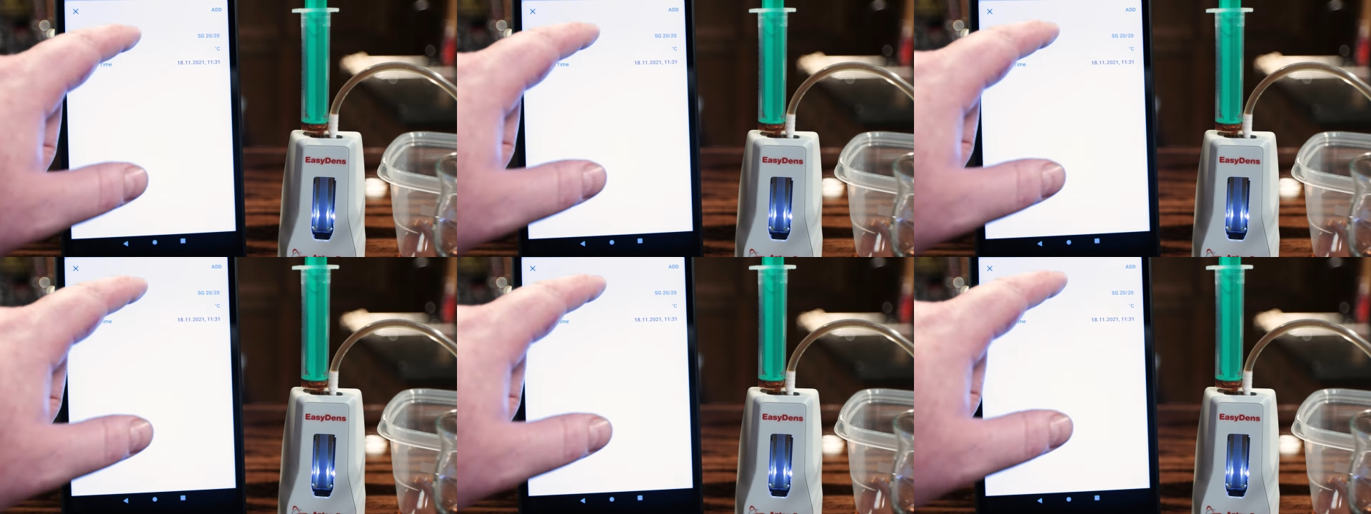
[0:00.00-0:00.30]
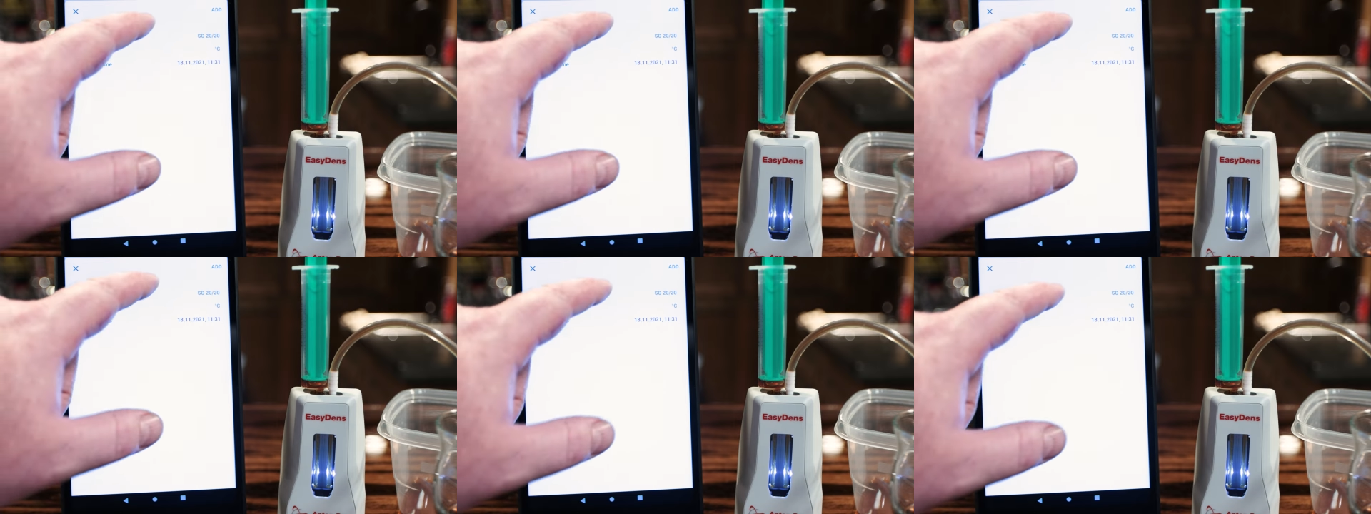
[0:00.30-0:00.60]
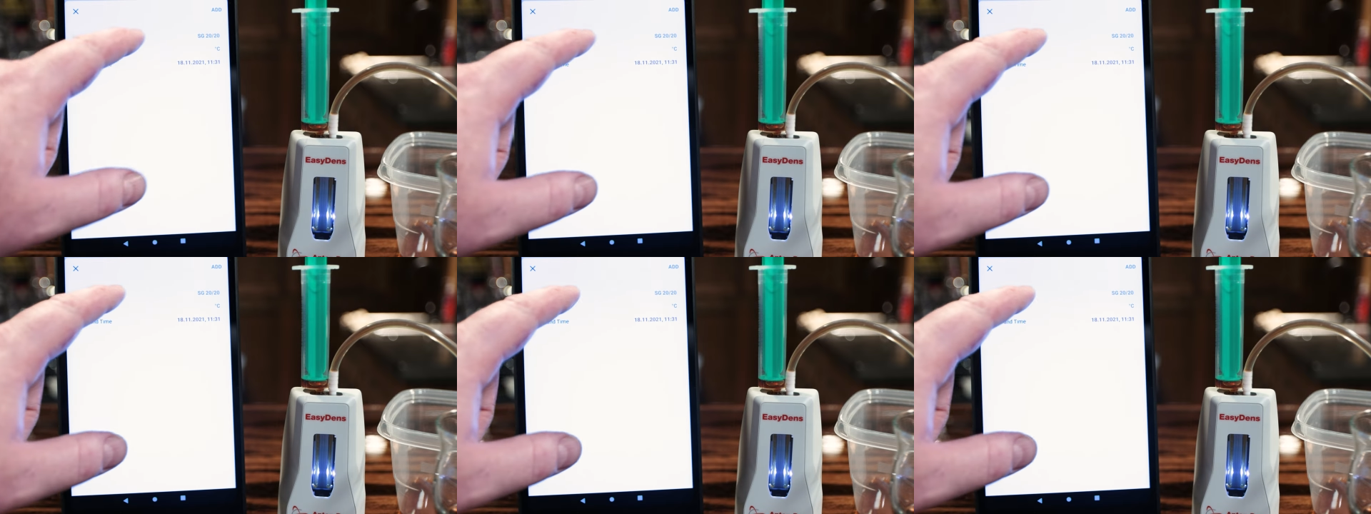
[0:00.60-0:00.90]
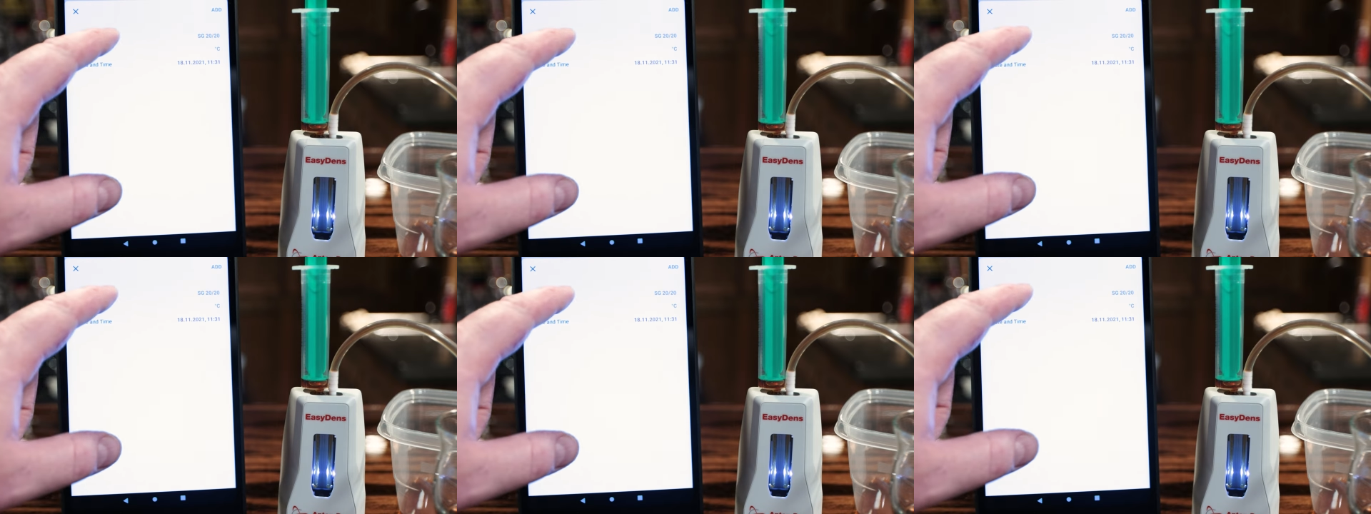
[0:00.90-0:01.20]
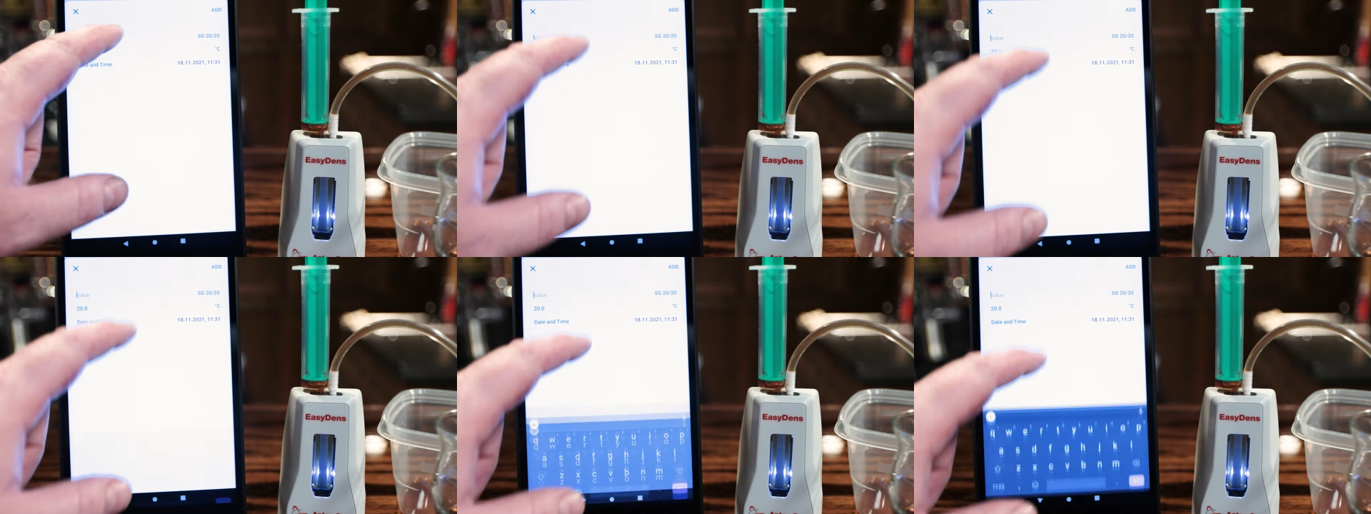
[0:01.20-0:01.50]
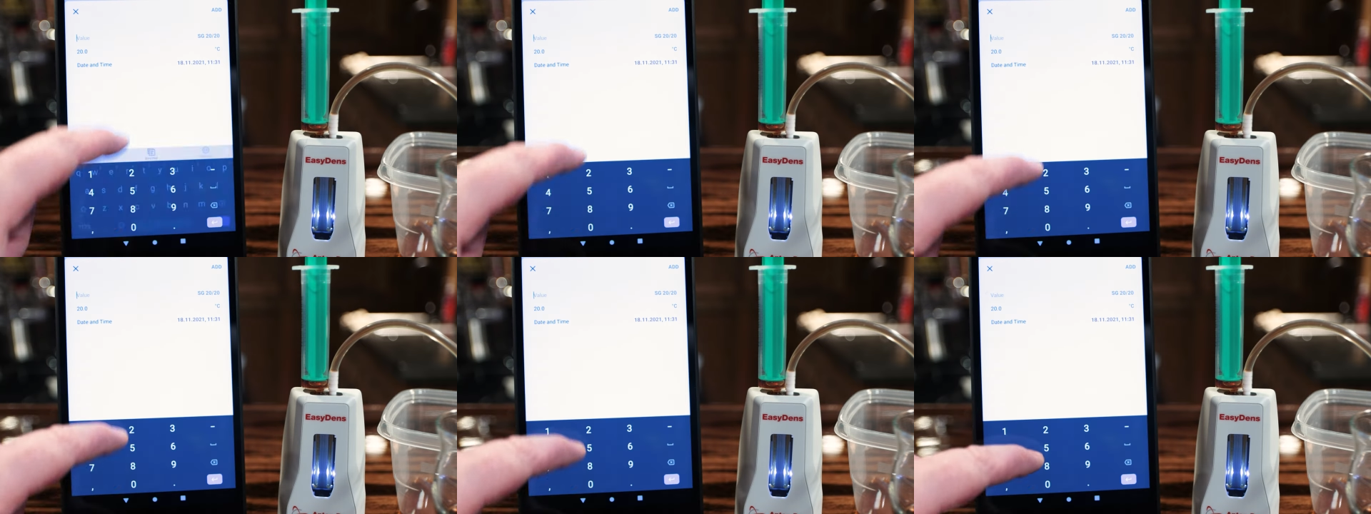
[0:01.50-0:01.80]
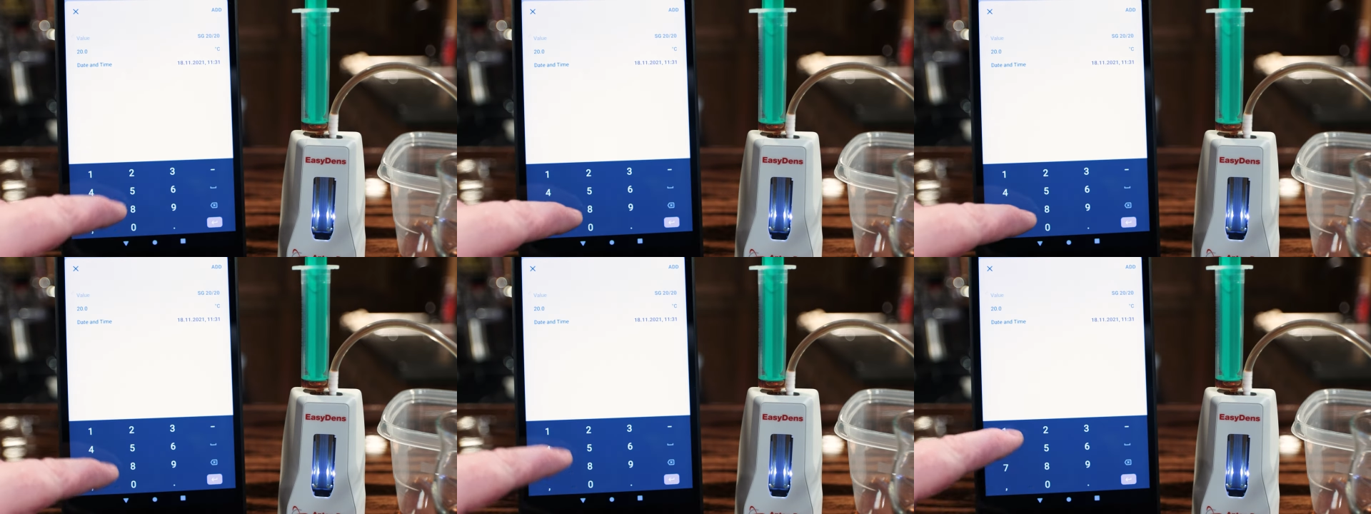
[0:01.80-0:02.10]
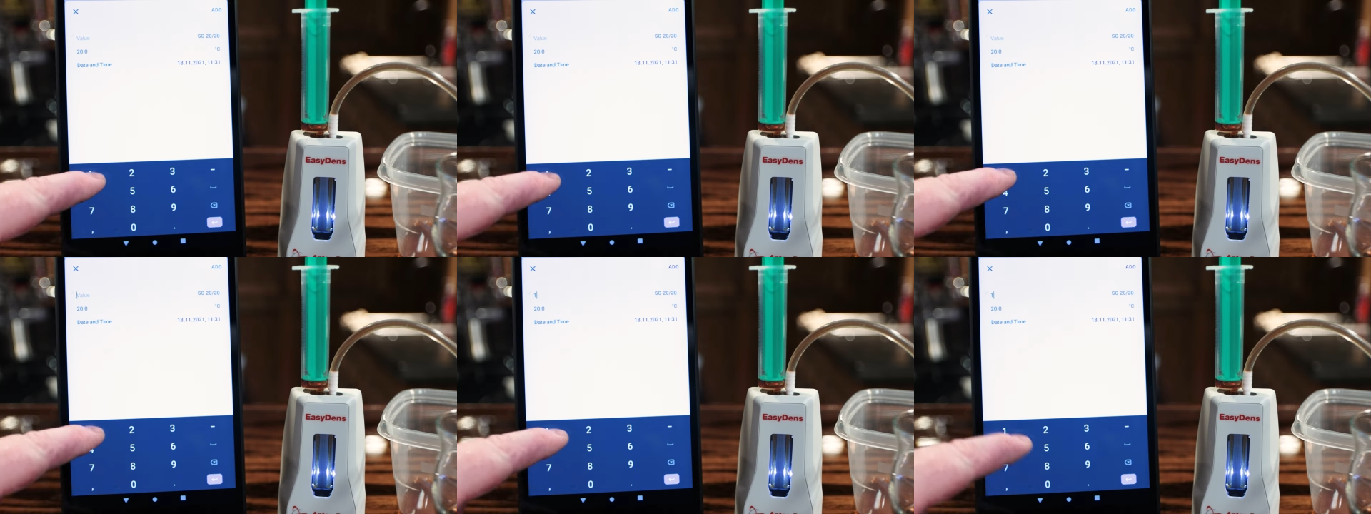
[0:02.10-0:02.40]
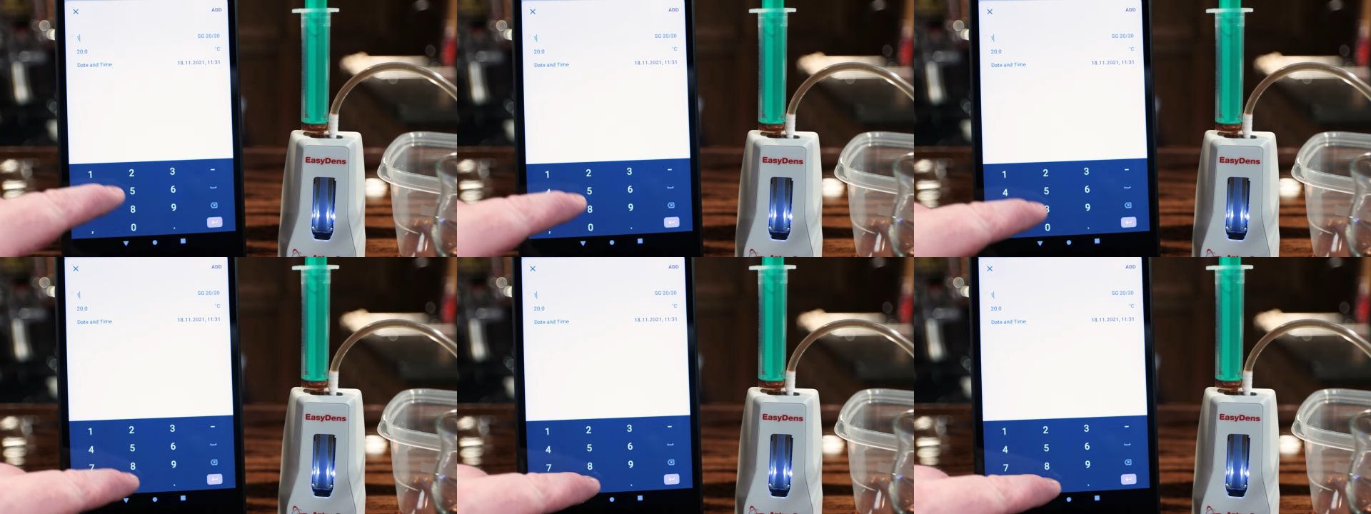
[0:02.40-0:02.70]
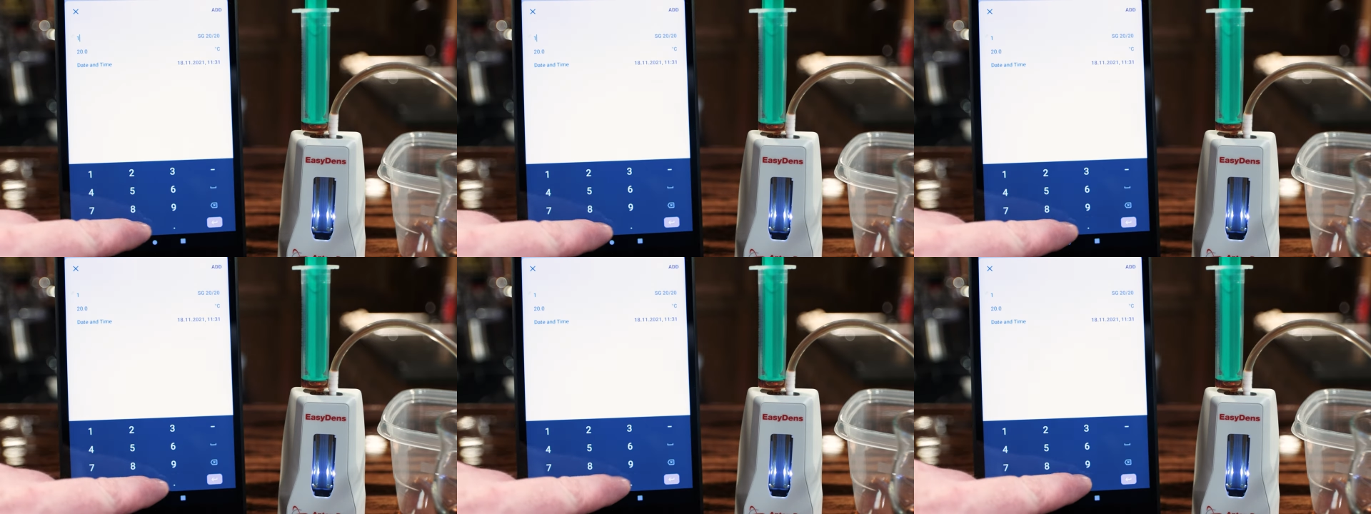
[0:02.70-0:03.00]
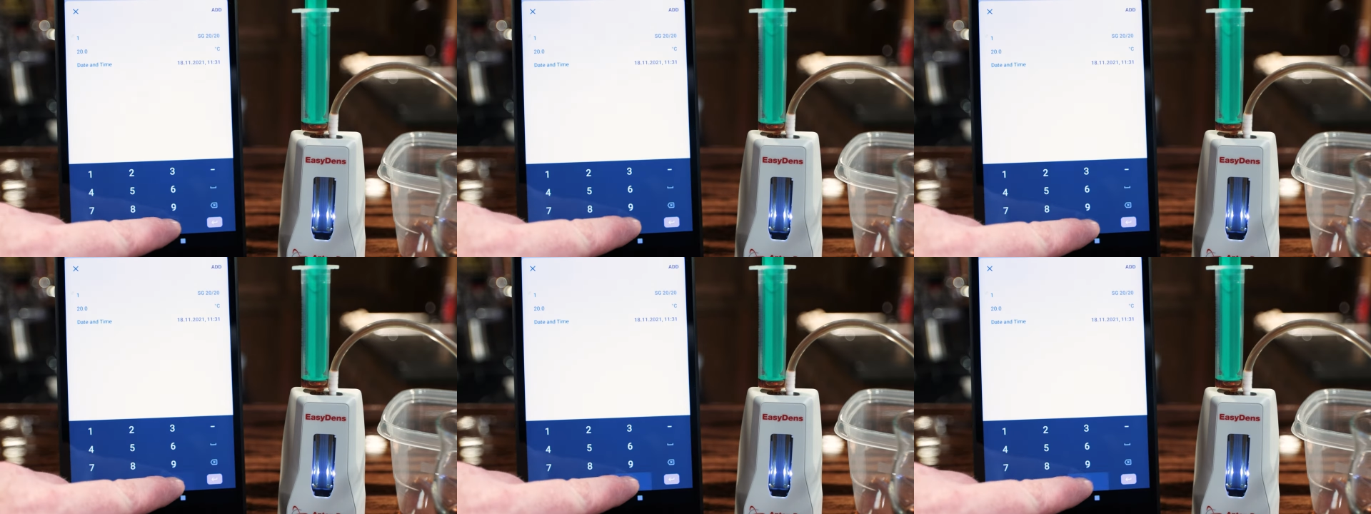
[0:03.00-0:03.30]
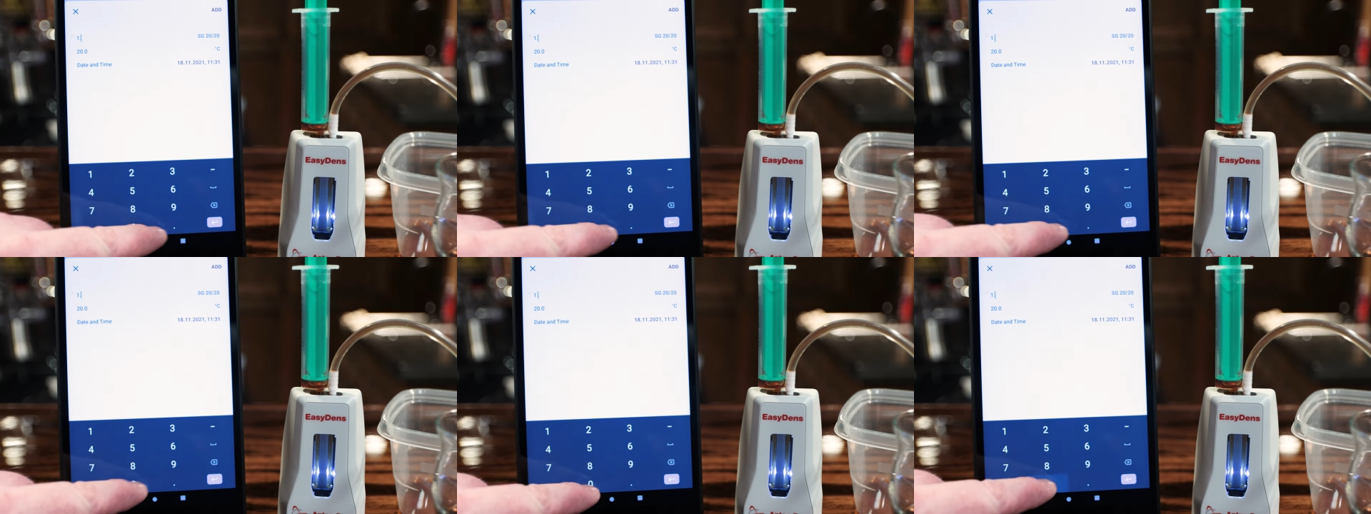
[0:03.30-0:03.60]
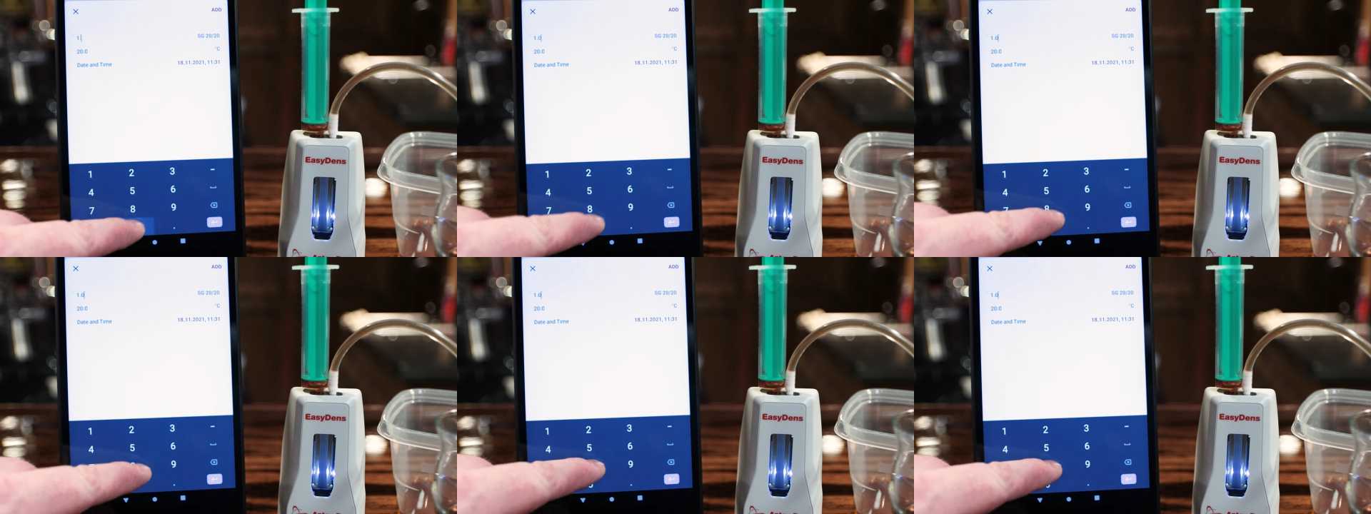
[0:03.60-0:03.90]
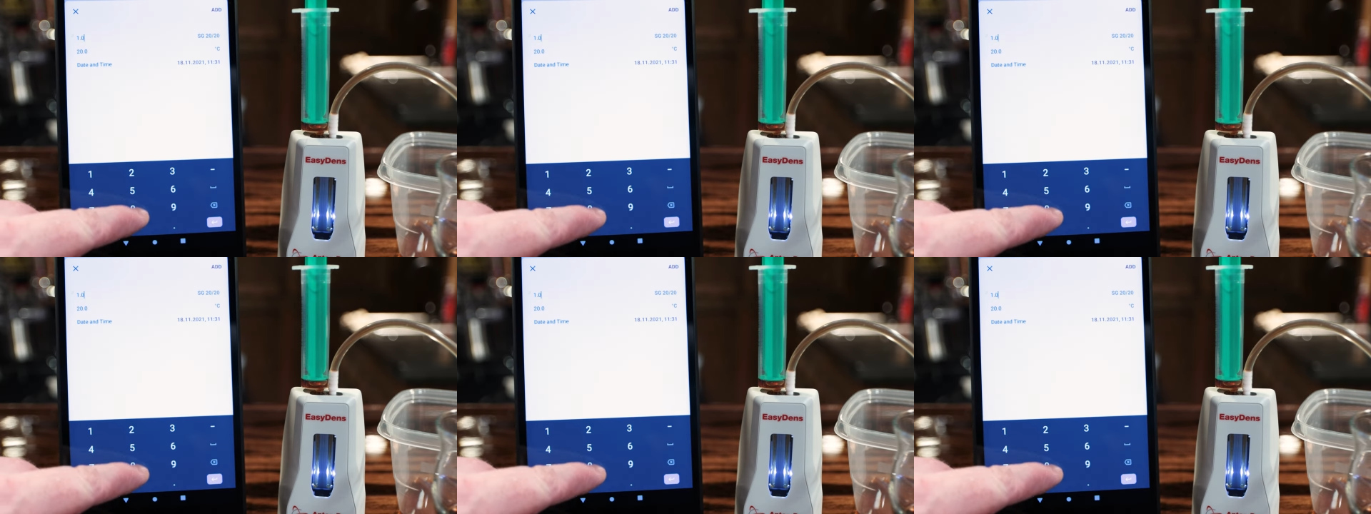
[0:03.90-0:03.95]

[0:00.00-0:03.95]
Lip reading: [unreadable: no face in view]